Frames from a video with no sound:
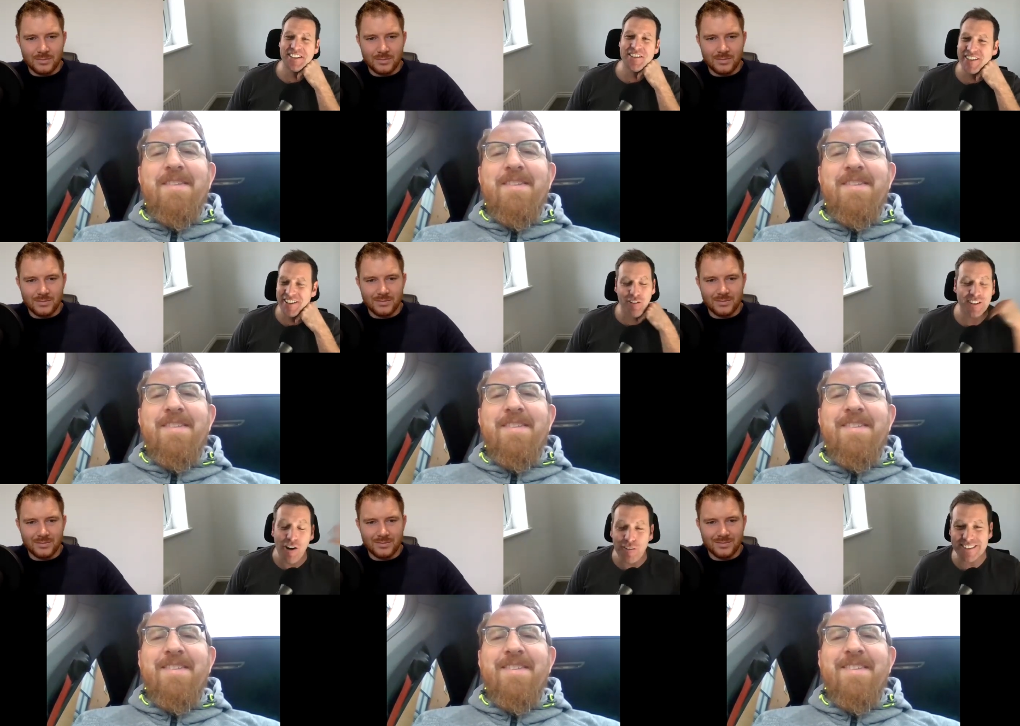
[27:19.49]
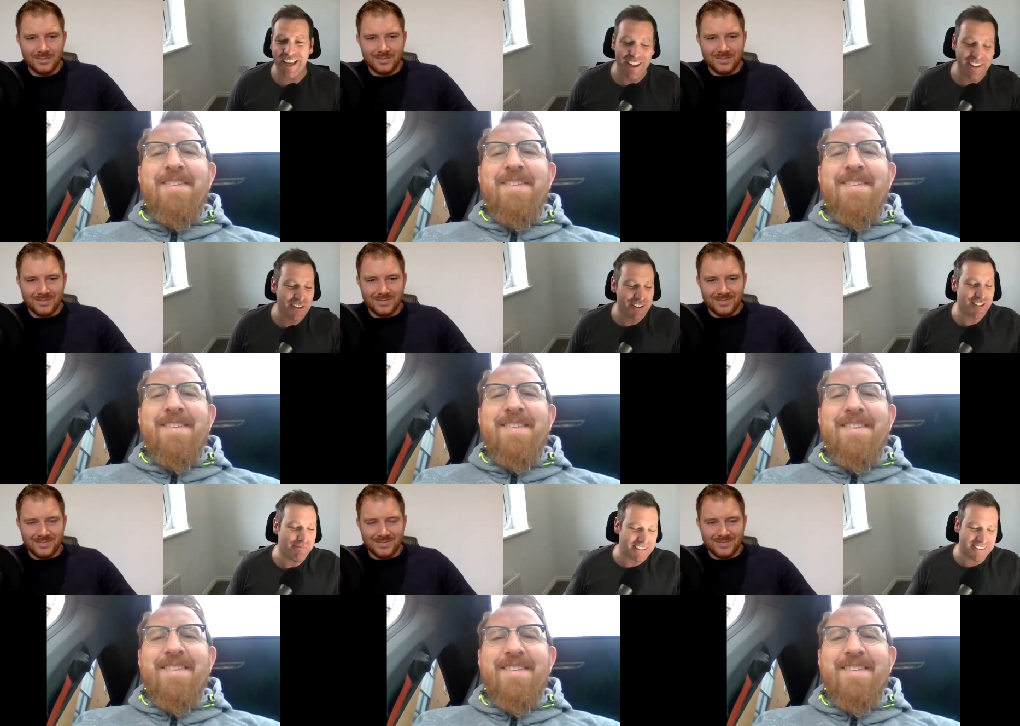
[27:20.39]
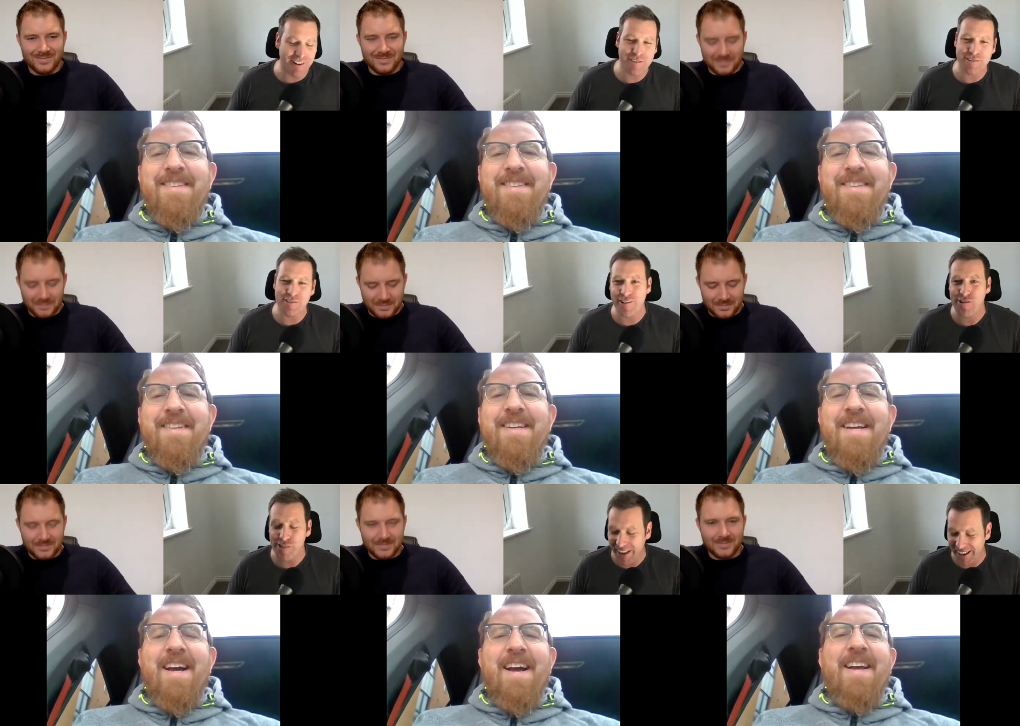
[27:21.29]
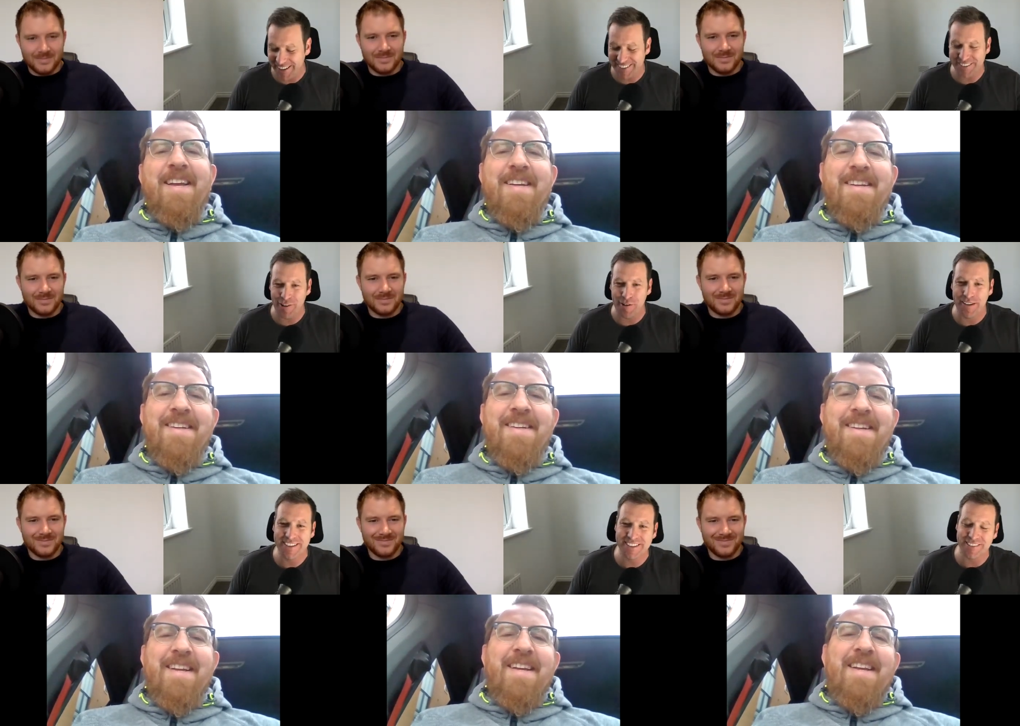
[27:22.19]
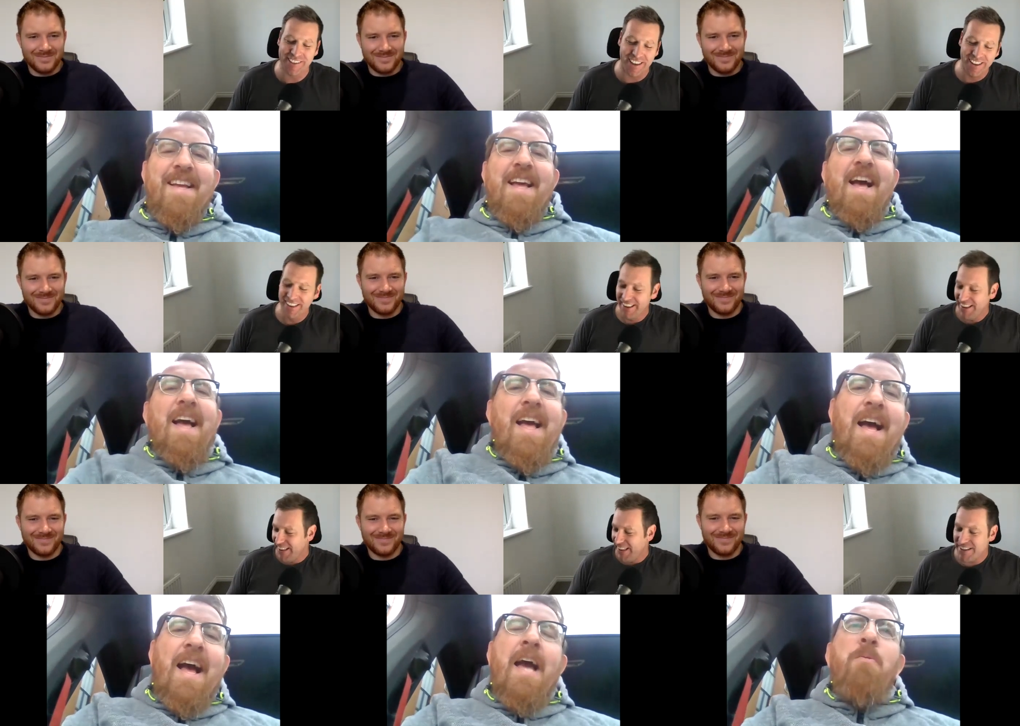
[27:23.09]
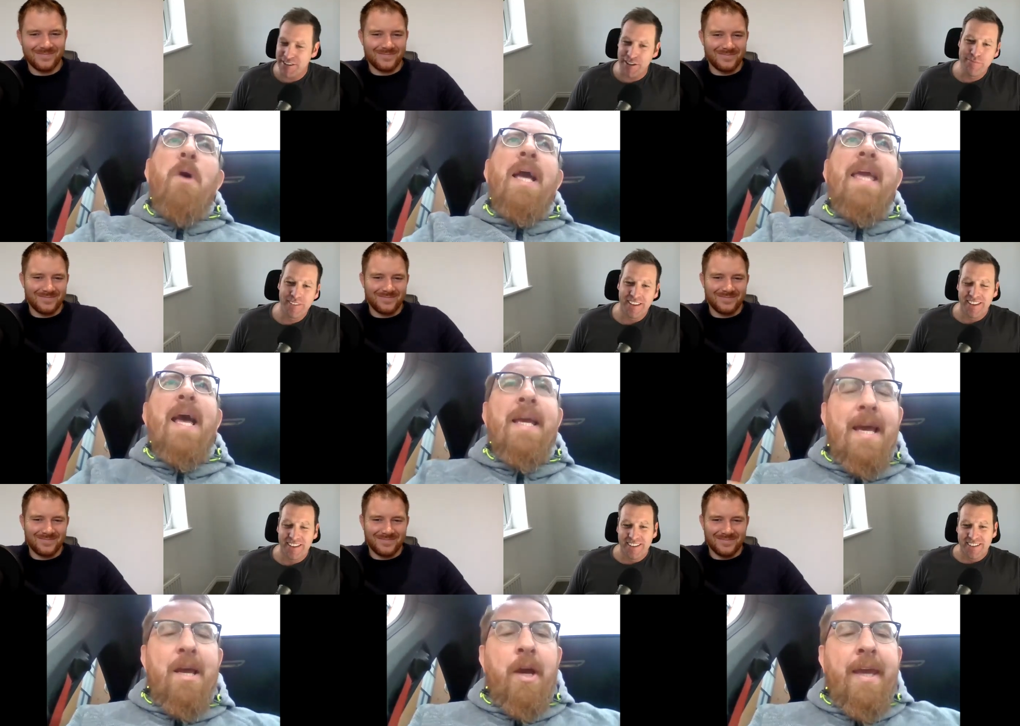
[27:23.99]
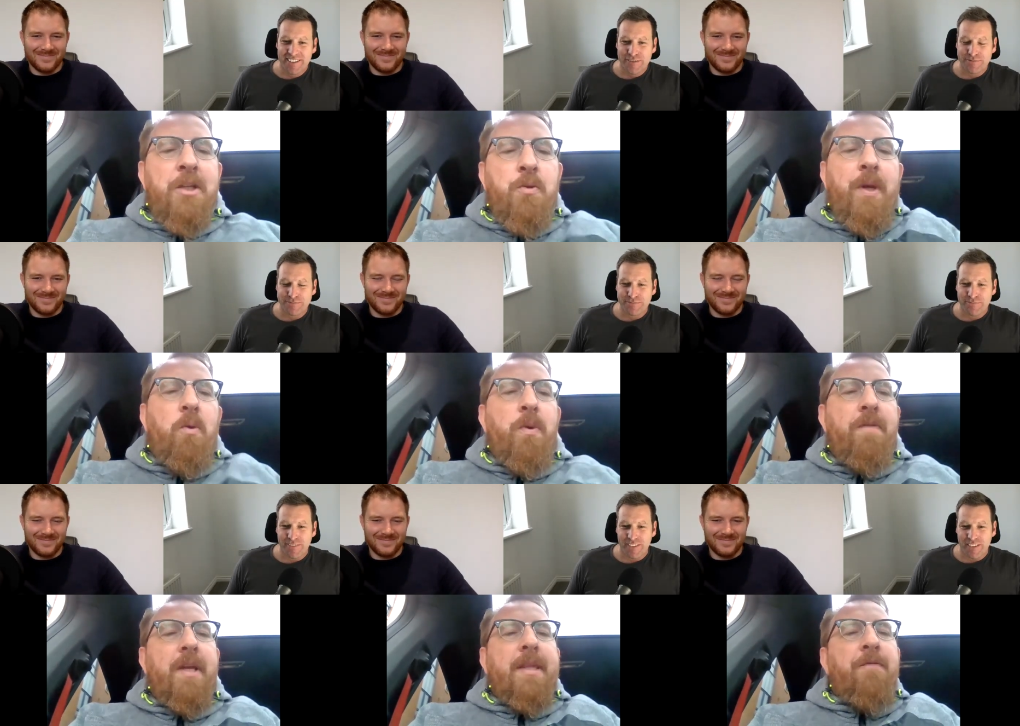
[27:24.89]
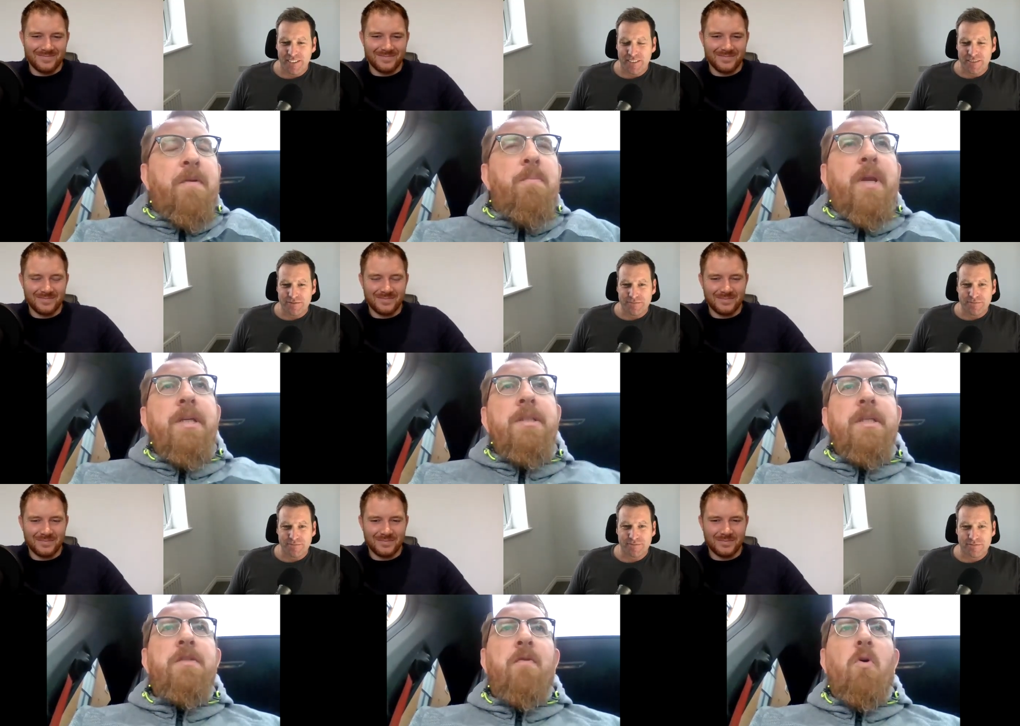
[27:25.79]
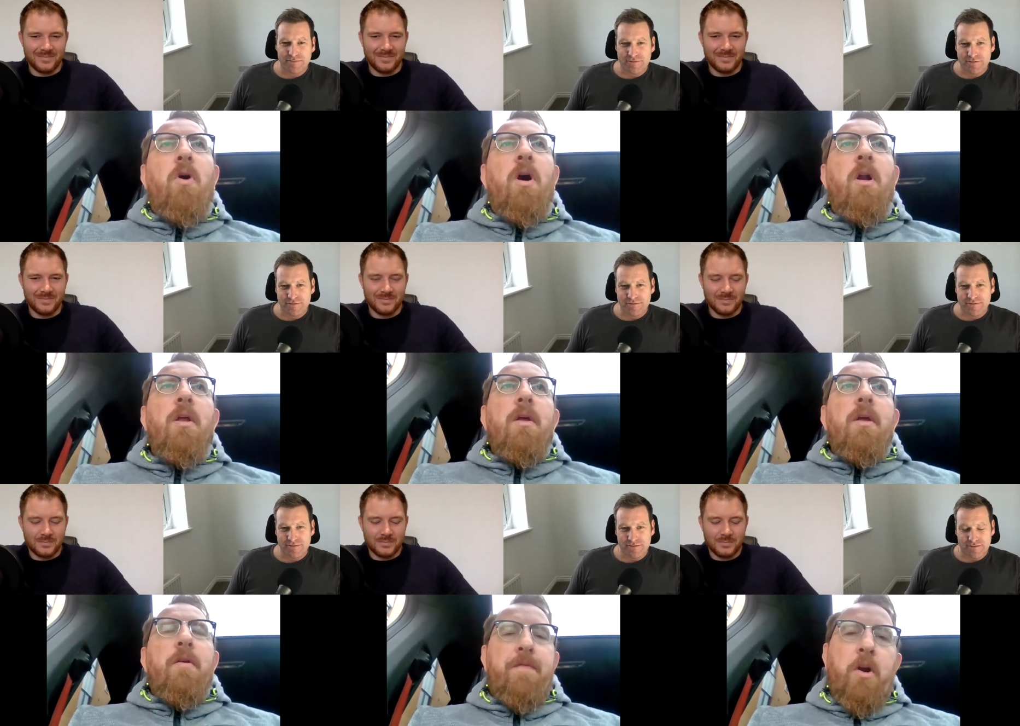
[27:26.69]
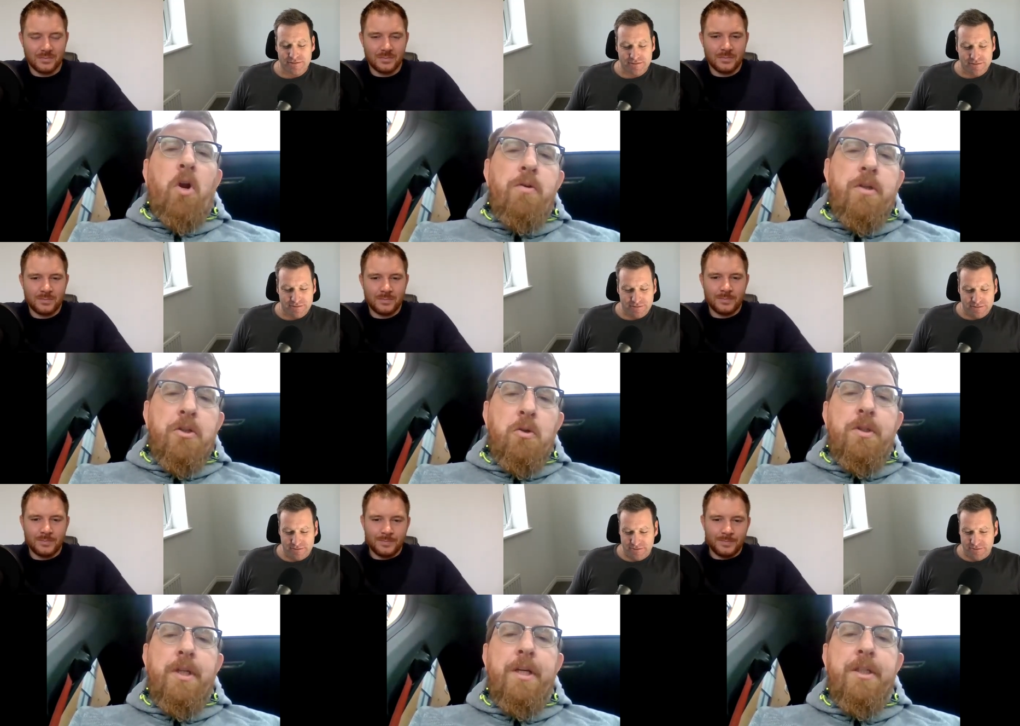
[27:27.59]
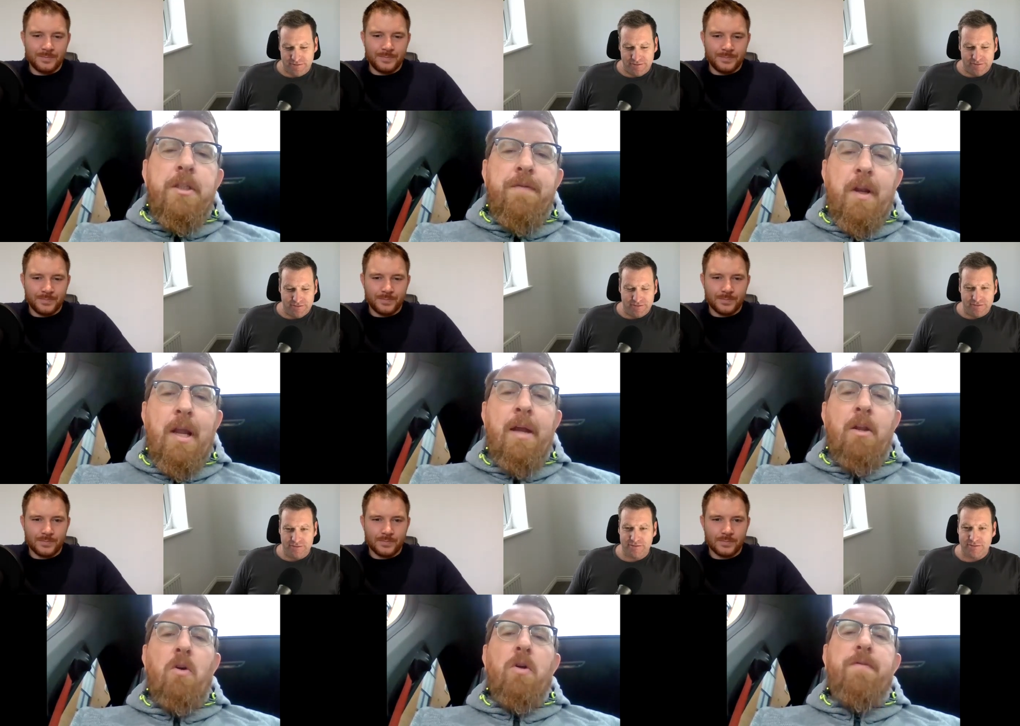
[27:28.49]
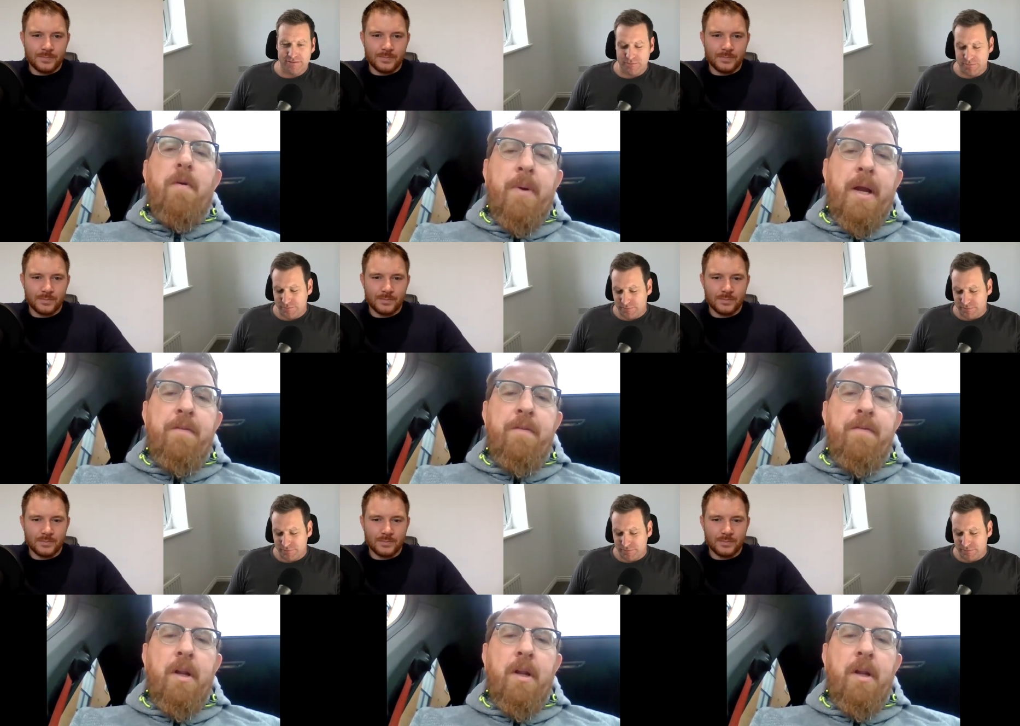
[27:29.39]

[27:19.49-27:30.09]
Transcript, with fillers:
Speaker 1: sound really. Obviously, I use you myself, so I know that. Aye. Do you know what I mean? So yeah. I, I get, I get, I
Speaker 2: guess we we've got different prices for for housing associations, for landlords, for private